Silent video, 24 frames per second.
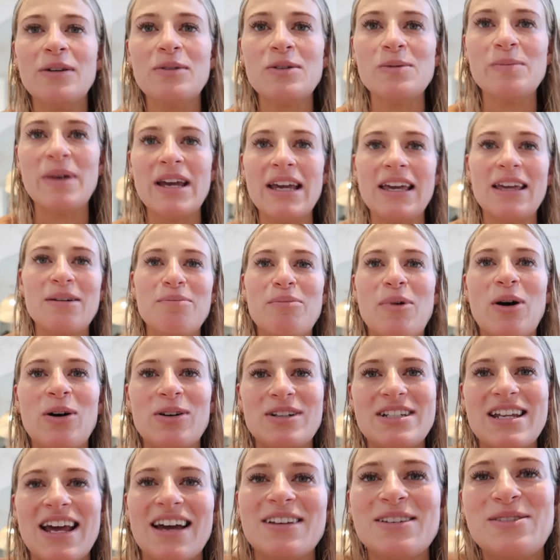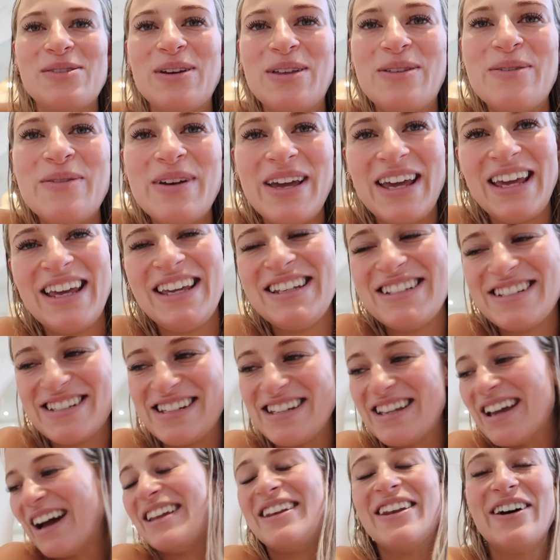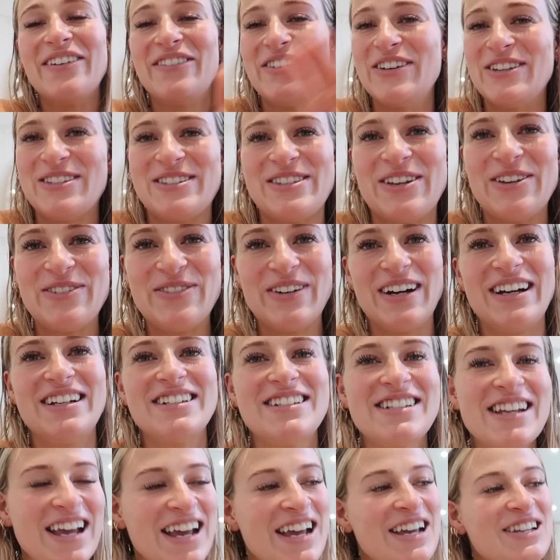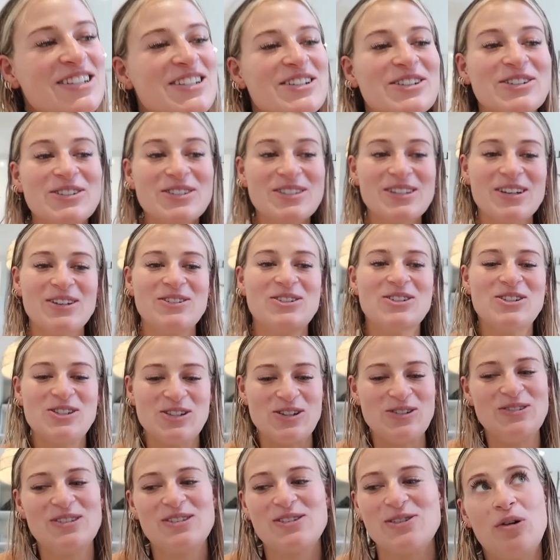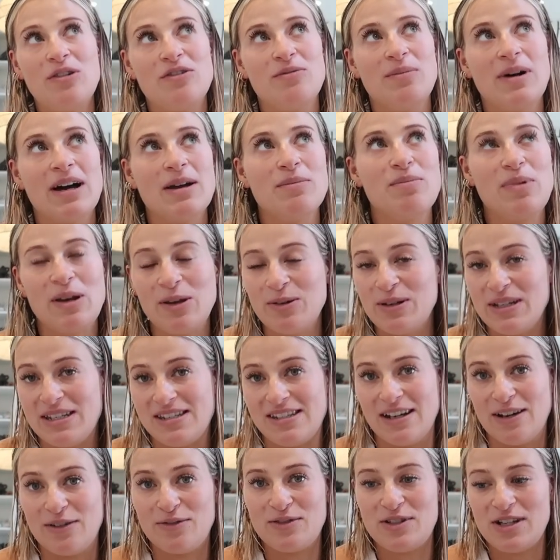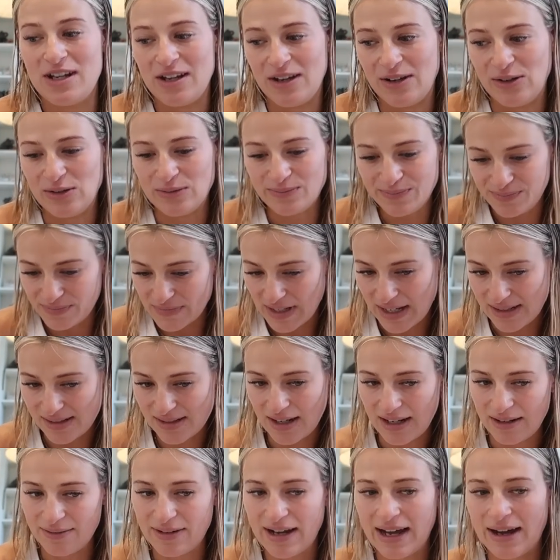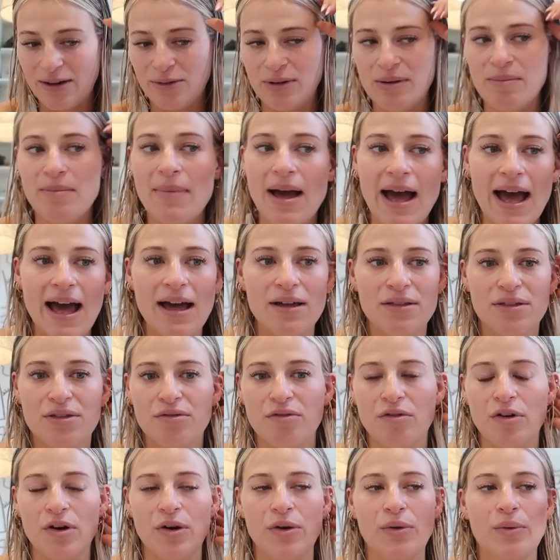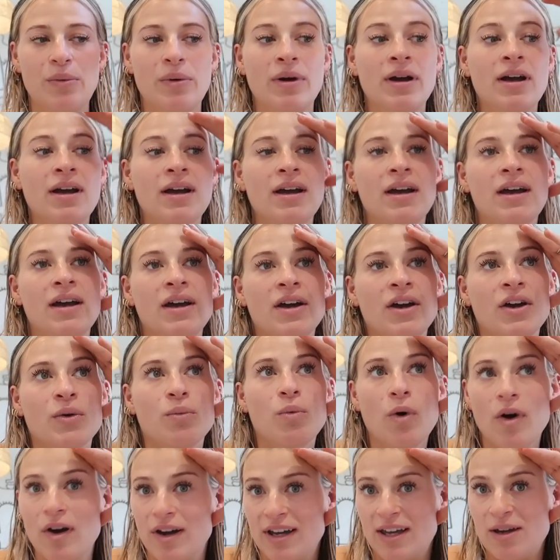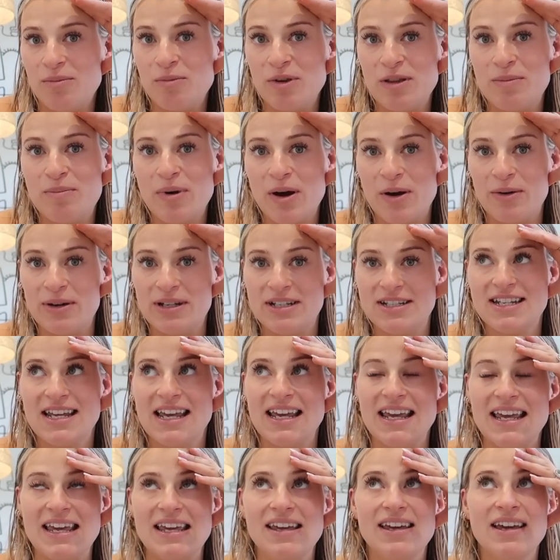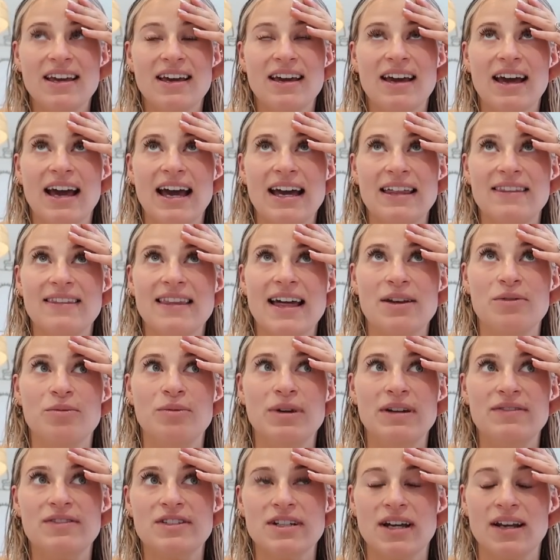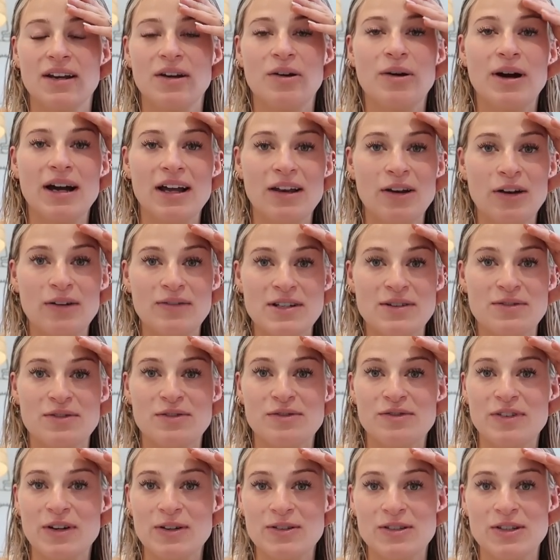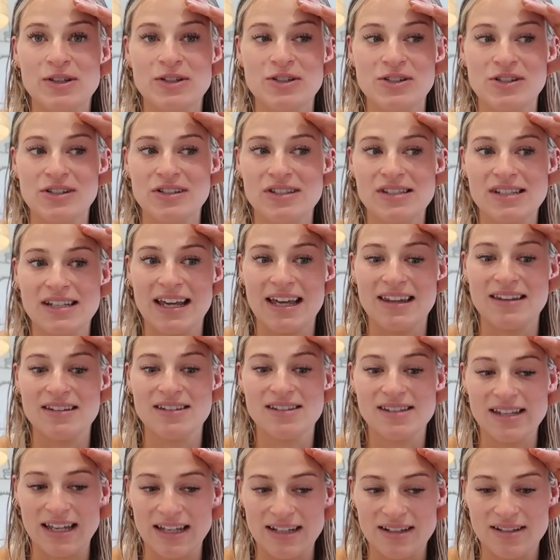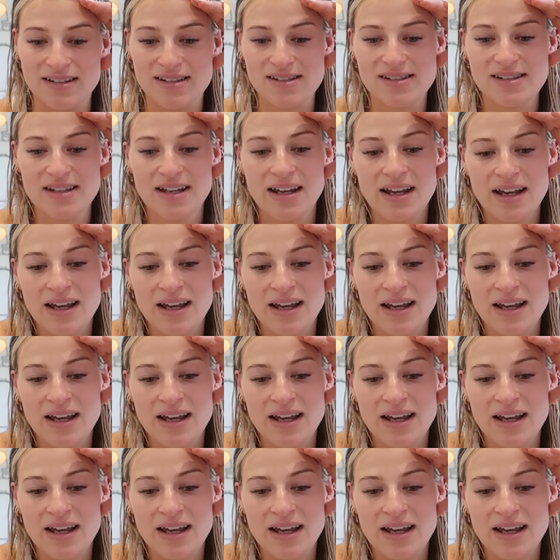that was making mocktails with me. She, I love her so much. She also shoots all of my Bluey stuff too. That's kind of how we met, through working with Bow and T, and then we've done quite a lot of different photo shoots together since.